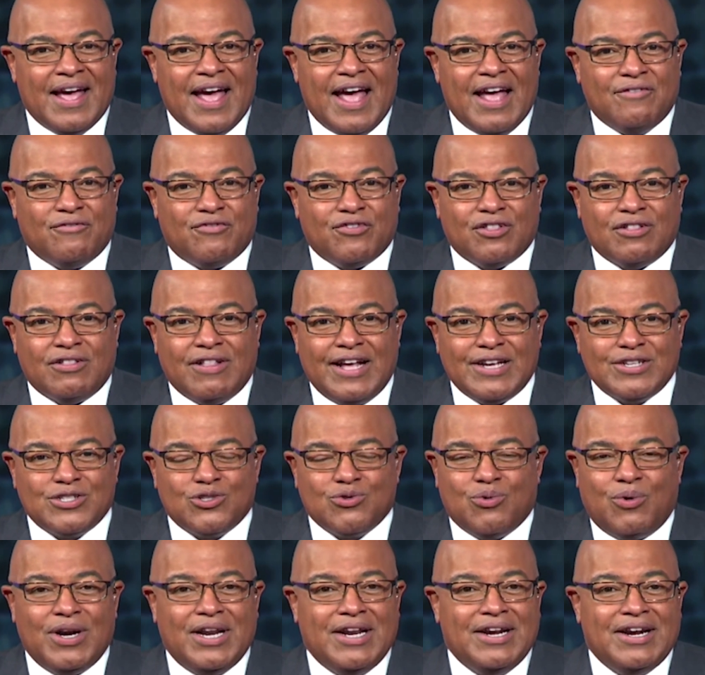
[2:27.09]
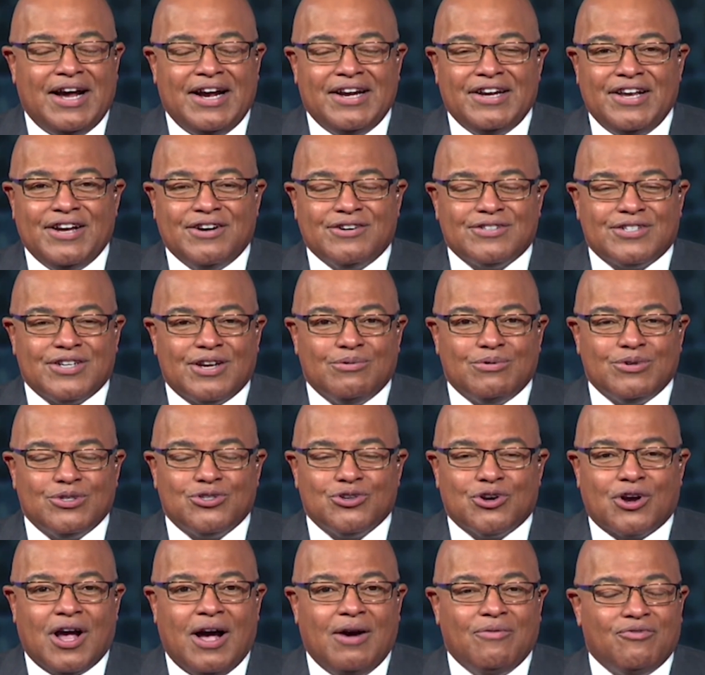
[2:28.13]
And for the last 29 years, it was
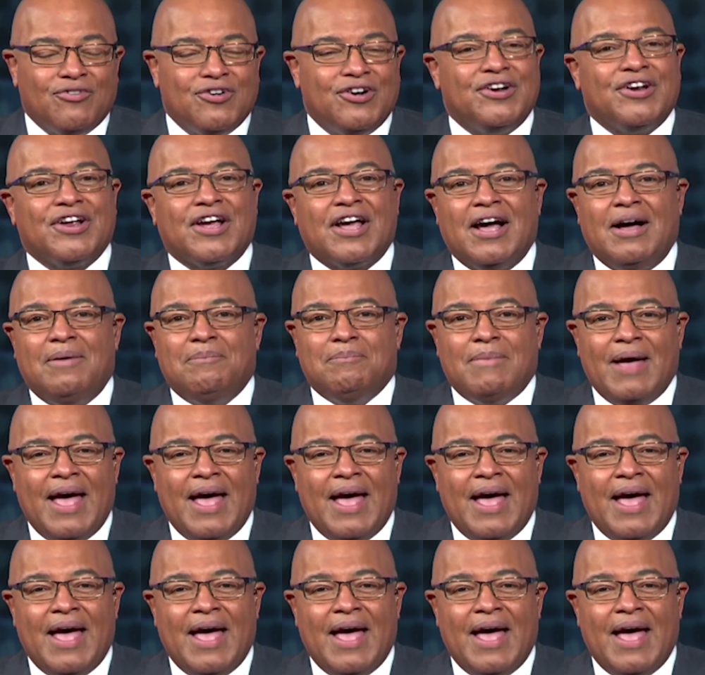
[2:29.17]
so comforting to come